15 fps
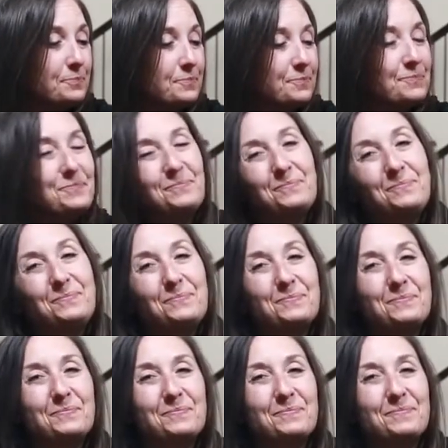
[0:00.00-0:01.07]

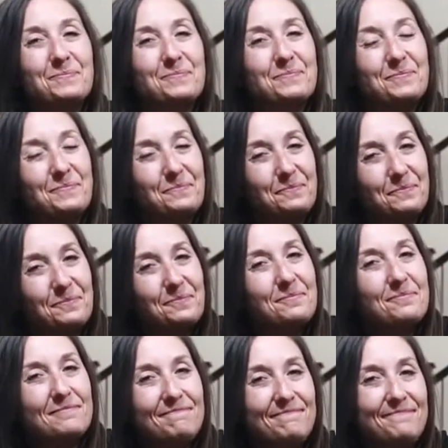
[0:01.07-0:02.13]

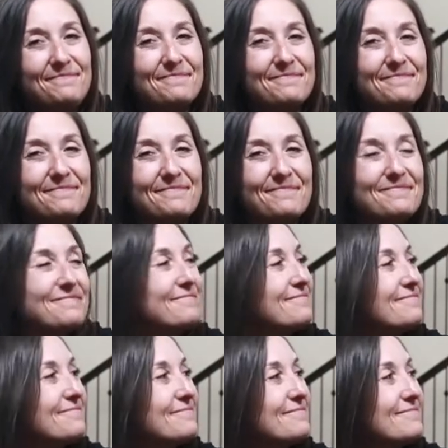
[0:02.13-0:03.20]

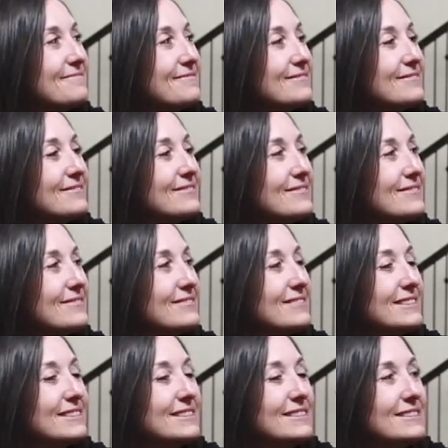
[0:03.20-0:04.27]

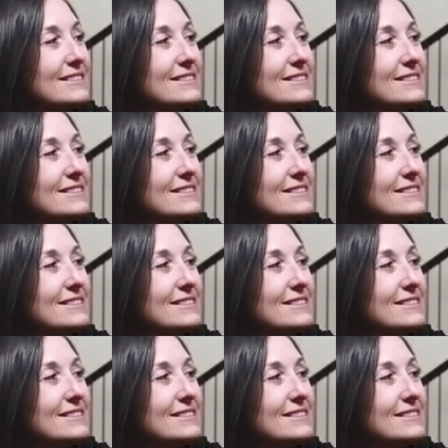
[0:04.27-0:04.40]
(not speaking)